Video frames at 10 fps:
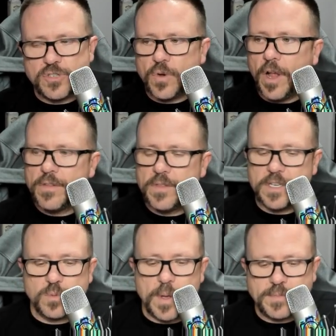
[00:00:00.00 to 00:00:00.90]
So all
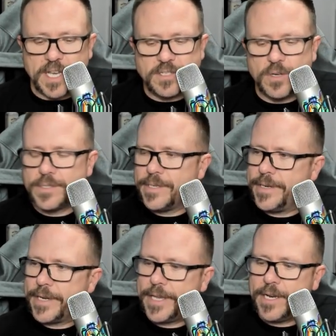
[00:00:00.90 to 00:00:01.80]
this website's hosted
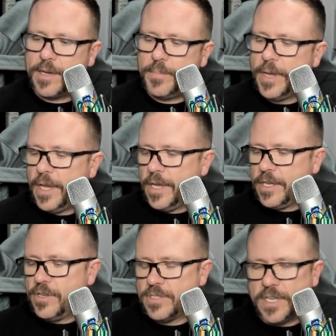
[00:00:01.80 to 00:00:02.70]
on GitHub
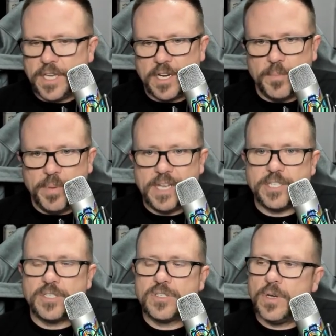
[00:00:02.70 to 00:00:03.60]
using GitHub
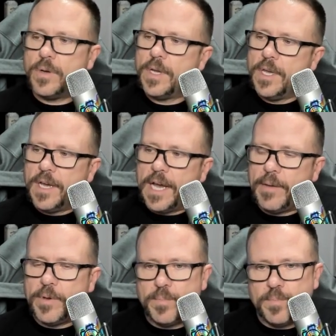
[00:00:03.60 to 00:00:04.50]
Pages. So I
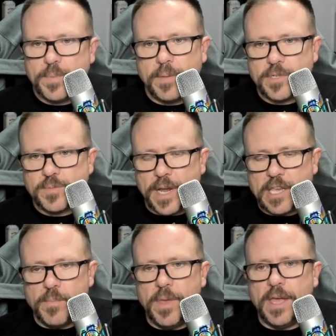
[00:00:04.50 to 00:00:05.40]
would publish my
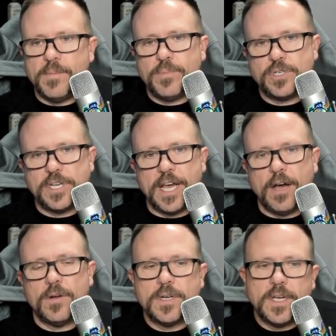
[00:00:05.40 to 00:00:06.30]
commit, push it
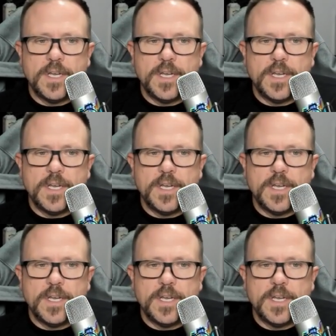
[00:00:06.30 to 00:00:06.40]
out.